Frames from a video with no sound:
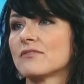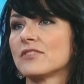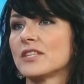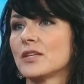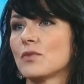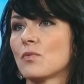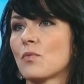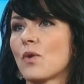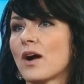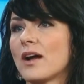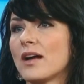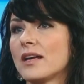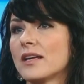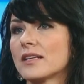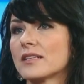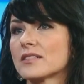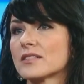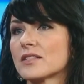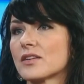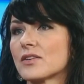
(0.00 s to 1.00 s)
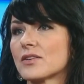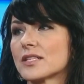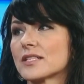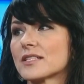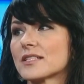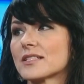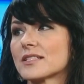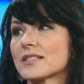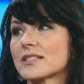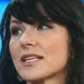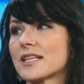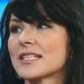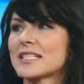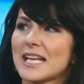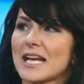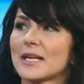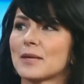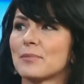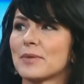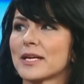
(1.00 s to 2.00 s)
feet wide, so it's
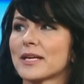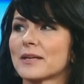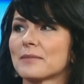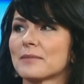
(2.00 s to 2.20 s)
kind of big.